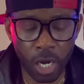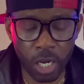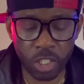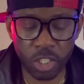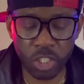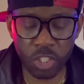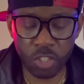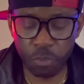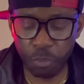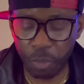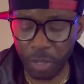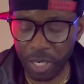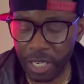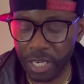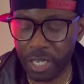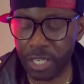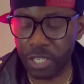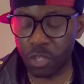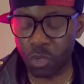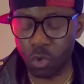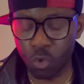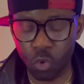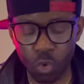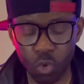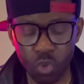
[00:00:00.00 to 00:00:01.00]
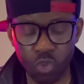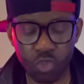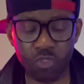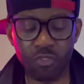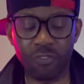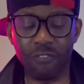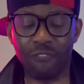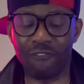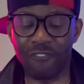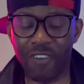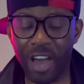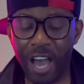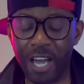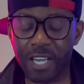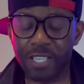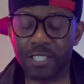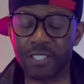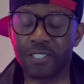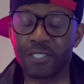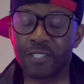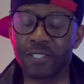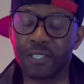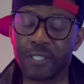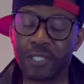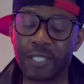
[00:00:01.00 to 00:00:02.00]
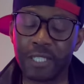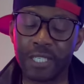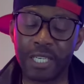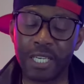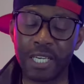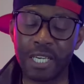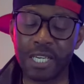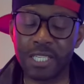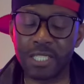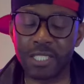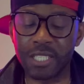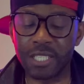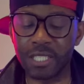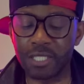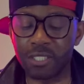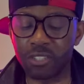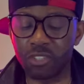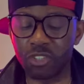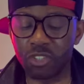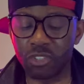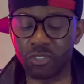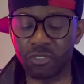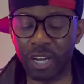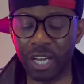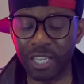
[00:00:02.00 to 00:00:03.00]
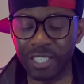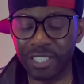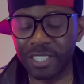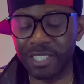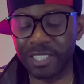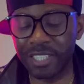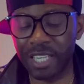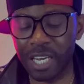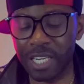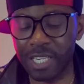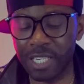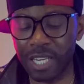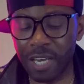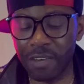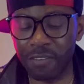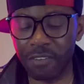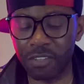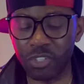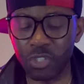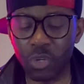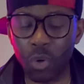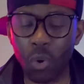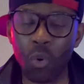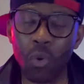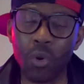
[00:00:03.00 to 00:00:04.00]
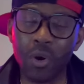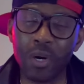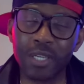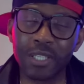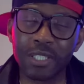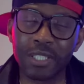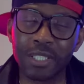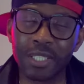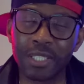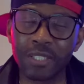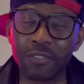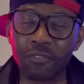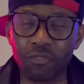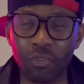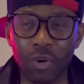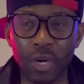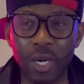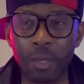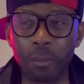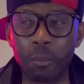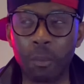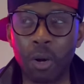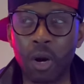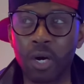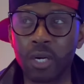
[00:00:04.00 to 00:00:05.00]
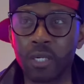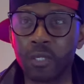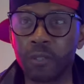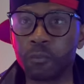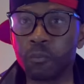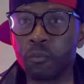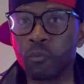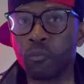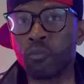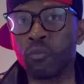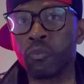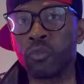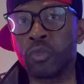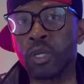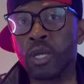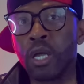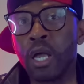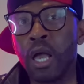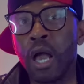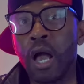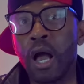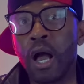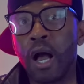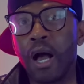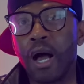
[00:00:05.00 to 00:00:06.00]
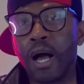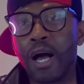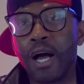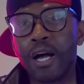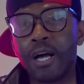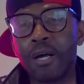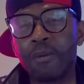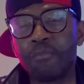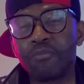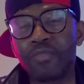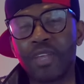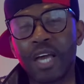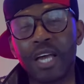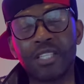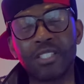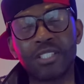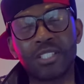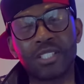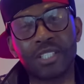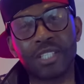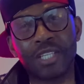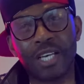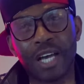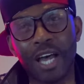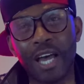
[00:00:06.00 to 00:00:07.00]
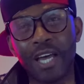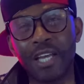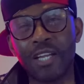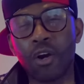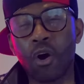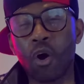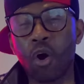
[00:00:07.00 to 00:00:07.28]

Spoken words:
Speed. Who's faster? Is it Gervonta Tank Davis or is it Frank Martin? That's kind of